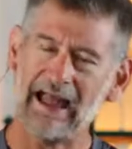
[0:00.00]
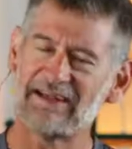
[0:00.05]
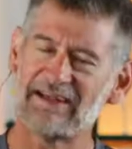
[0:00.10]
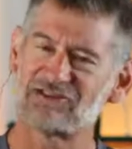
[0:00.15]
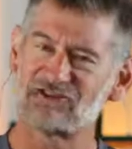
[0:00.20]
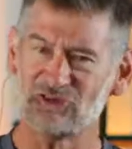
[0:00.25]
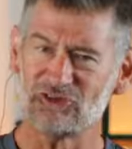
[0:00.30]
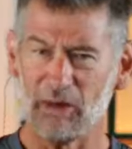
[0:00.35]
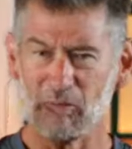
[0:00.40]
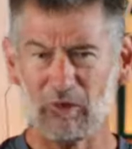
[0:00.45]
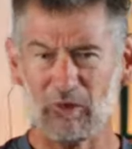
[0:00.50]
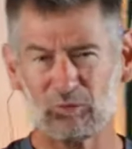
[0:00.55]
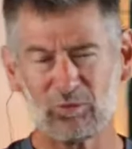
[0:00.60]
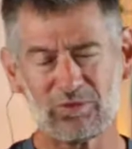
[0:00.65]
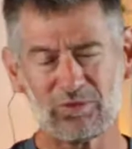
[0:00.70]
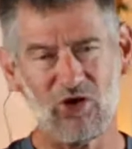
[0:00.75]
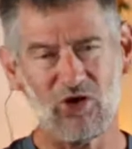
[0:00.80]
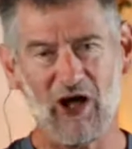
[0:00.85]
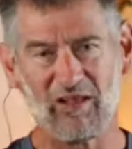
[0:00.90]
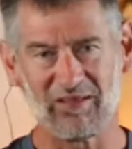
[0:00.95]
And someone
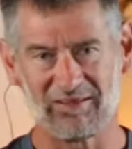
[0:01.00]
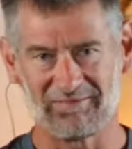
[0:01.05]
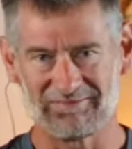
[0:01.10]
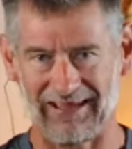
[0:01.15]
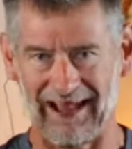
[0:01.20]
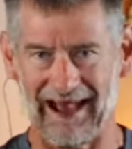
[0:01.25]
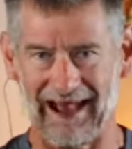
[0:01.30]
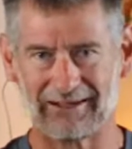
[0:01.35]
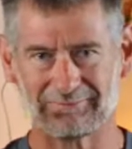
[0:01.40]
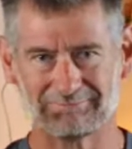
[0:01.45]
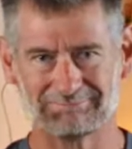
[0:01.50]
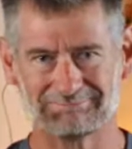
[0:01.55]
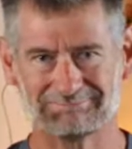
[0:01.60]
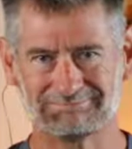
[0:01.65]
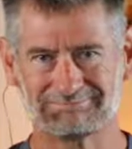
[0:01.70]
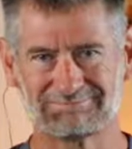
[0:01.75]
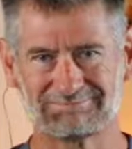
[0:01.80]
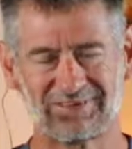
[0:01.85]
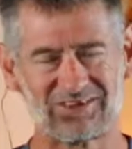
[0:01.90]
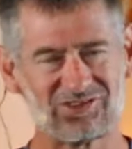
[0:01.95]
with all of that,
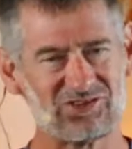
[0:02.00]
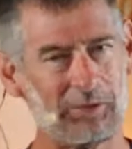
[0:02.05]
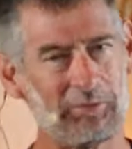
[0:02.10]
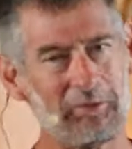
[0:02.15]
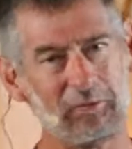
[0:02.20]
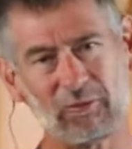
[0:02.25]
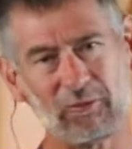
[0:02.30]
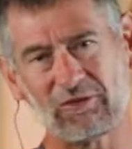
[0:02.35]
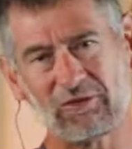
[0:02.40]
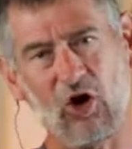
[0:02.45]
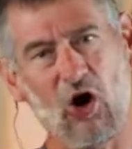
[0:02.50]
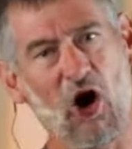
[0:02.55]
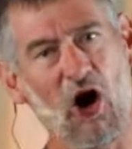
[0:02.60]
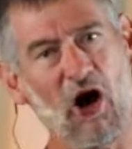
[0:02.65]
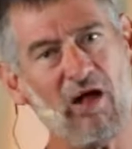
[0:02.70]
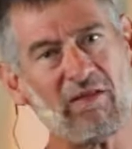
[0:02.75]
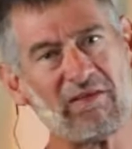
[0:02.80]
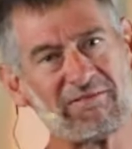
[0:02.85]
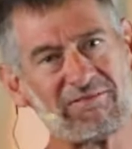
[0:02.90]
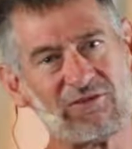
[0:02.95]
someone with
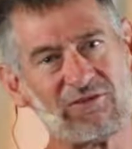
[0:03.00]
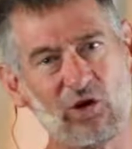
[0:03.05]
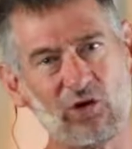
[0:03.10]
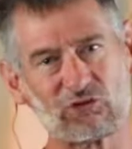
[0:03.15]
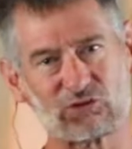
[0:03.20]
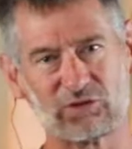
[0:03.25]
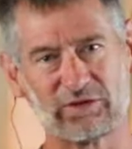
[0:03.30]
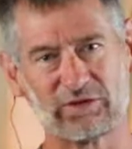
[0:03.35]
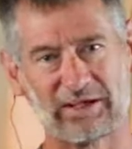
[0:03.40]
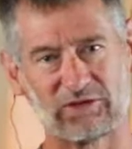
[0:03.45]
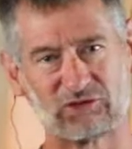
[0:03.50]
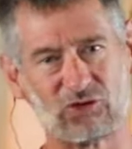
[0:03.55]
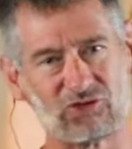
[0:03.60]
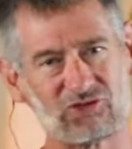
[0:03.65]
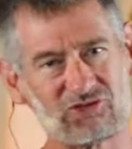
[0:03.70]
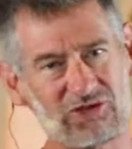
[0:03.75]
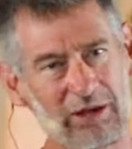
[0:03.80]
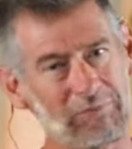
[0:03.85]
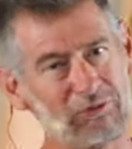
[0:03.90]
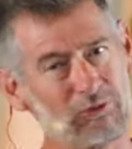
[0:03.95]
all of those
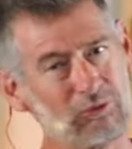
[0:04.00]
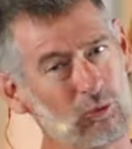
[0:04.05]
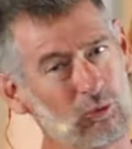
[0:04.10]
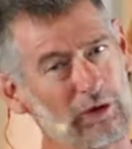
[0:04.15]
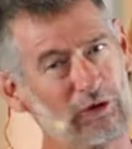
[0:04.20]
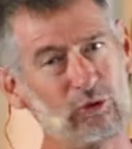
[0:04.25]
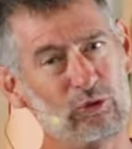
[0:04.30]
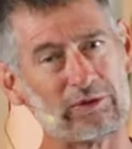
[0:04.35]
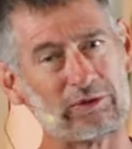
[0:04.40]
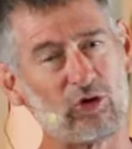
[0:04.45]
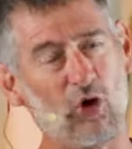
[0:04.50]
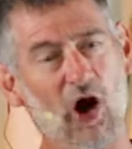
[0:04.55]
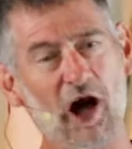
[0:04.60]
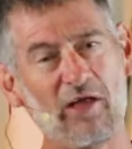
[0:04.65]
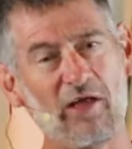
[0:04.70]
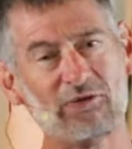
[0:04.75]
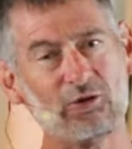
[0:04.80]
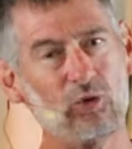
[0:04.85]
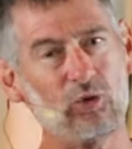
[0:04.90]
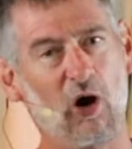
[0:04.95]
credentials, someone who had
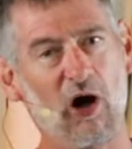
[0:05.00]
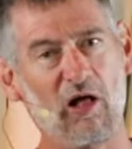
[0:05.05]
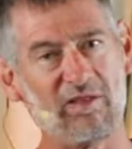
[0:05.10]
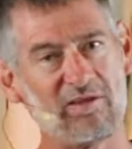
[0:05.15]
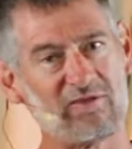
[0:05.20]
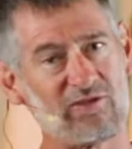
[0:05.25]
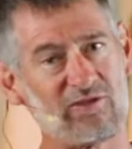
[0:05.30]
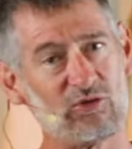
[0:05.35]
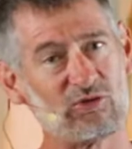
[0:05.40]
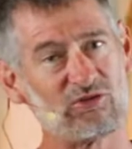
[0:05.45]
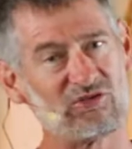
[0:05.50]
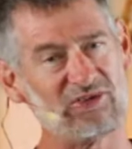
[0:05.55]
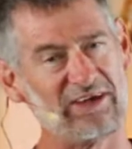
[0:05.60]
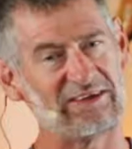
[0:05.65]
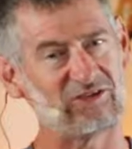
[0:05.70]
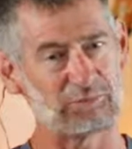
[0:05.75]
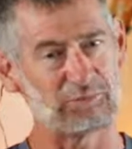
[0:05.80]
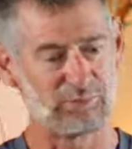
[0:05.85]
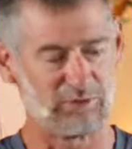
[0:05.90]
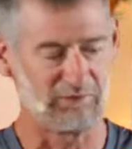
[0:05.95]
gone through all of those
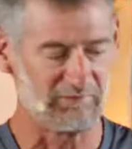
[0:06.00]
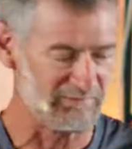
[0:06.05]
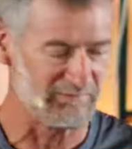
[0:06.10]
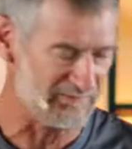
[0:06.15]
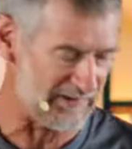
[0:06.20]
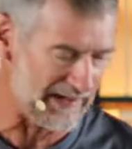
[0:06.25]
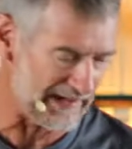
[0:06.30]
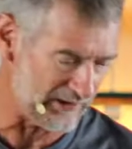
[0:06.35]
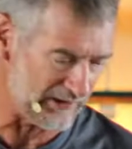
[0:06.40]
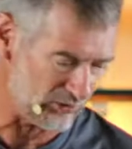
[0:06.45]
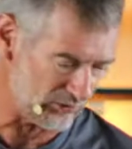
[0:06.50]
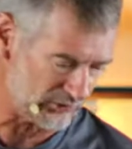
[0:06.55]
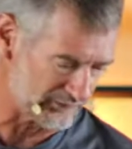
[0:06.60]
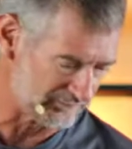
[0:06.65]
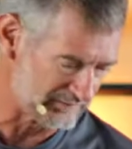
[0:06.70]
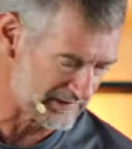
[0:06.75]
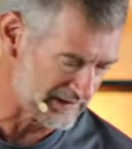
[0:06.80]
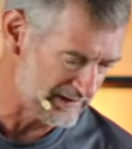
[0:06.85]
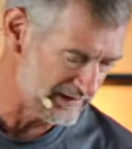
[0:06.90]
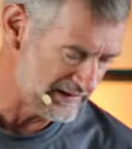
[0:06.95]
things and
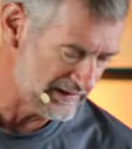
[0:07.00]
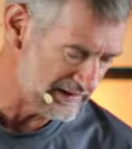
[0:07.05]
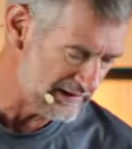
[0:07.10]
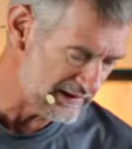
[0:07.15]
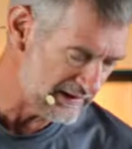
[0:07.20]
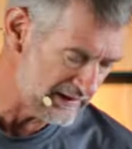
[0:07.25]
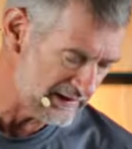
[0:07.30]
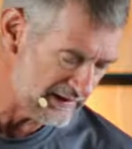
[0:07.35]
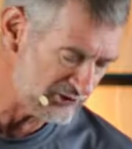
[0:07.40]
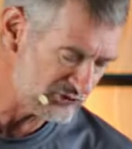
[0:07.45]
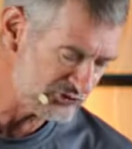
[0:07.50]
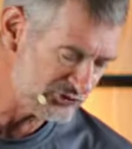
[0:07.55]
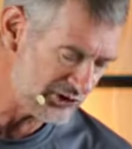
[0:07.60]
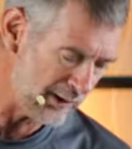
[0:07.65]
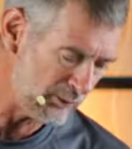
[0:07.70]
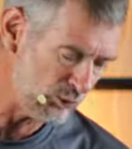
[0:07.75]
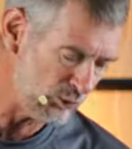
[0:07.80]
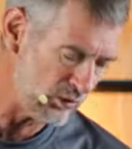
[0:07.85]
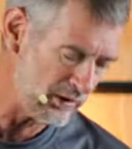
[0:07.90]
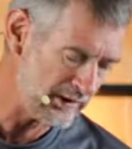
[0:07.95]
prevailed, is
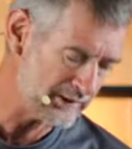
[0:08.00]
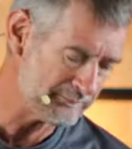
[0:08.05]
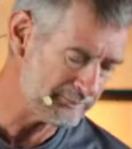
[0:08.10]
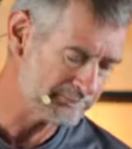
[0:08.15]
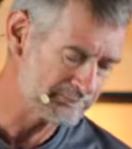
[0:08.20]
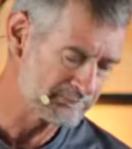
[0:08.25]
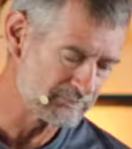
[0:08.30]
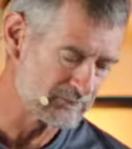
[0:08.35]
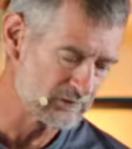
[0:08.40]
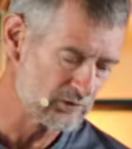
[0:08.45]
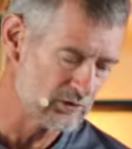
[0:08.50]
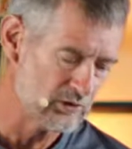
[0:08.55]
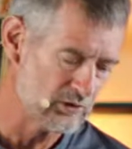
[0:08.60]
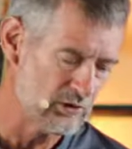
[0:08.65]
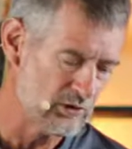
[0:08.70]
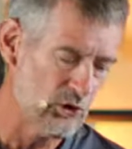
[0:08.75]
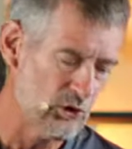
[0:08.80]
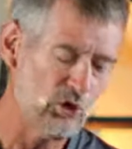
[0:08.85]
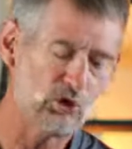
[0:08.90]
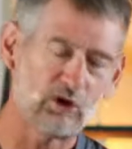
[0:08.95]
someone
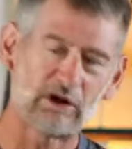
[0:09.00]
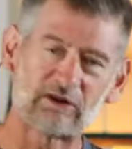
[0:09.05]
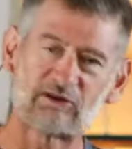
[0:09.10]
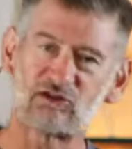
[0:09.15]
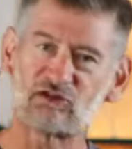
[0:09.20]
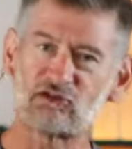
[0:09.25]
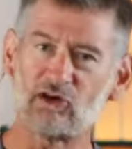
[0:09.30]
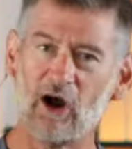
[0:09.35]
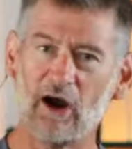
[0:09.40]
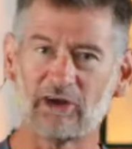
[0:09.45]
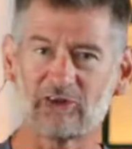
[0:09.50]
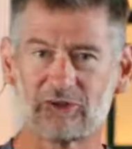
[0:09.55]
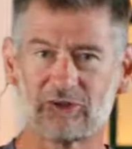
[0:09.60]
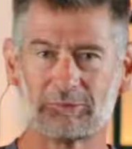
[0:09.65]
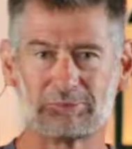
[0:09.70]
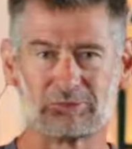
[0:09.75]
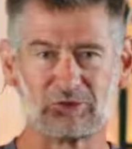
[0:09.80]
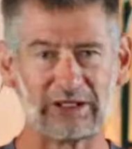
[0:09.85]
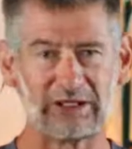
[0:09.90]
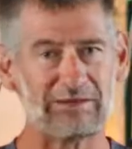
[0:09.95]
who could start
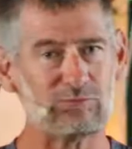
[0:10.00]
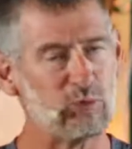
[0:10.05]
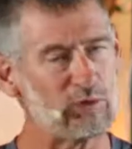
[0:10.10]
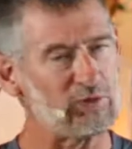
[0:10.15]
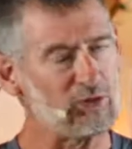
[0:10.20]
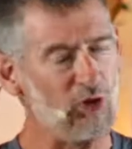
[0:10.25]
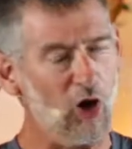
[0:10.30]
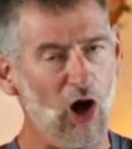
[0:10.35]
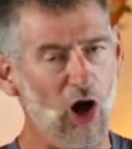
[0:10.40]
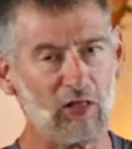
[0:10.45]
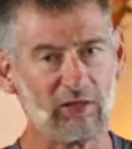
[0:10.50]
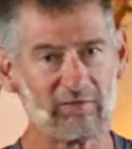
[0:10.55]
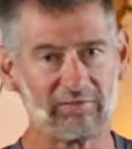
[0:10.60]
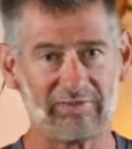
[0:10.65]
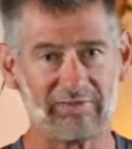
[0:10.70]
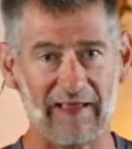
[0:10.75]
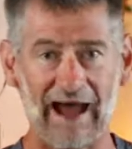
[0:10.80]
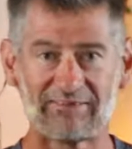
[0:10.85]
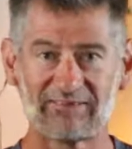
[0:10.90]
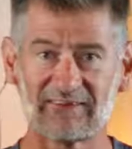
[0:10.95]
to believe with all
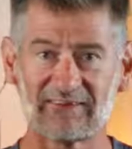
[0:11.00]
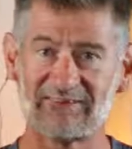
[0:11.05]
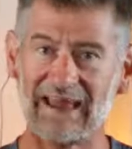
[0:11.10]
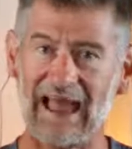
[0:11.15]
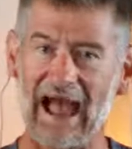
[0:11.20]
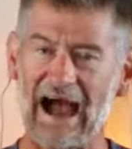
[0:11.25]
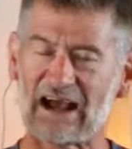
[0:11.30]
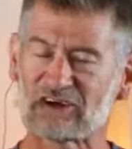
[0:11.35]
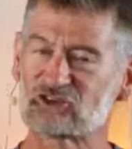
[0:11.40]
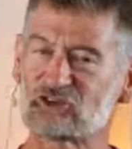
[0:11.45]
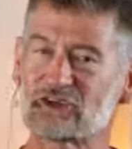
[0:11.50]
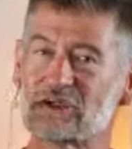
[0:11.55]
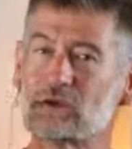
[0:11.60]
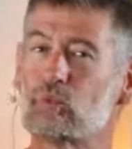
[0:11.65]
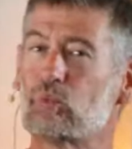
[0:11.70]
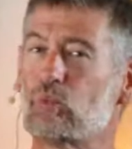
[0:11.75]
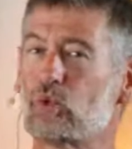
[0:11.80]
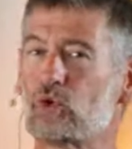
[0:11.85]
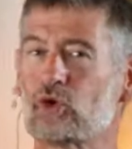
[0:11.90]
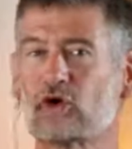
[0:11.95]
of that that they actually
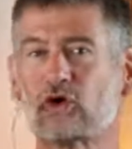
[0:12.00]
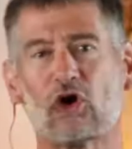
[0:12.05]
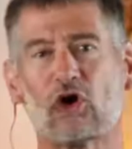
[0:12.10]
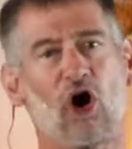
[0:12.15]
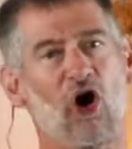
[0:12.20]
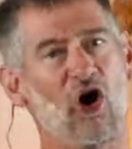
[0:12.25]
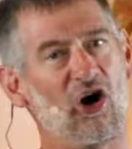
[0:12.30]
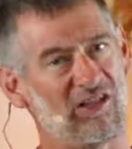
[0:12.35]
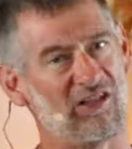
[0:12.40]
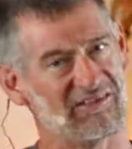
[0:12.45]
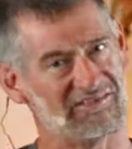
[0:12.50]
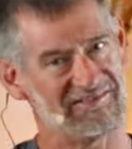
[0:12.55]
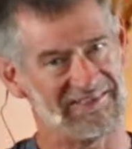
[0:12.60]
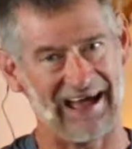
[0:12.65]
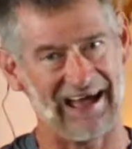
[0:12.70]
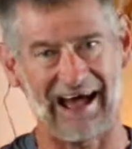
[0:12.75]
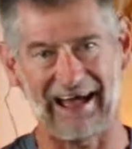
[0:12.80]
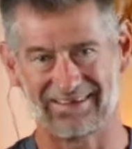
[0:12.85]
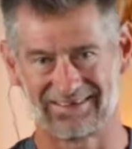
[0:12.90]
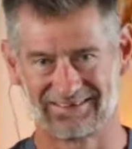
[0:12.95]
were all of
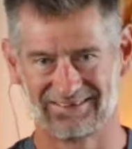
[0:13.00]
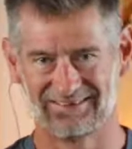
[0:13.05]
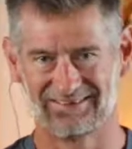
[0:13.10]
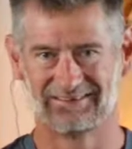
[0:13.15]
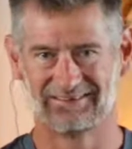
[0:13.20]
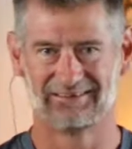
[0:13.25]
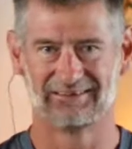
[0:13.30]
that.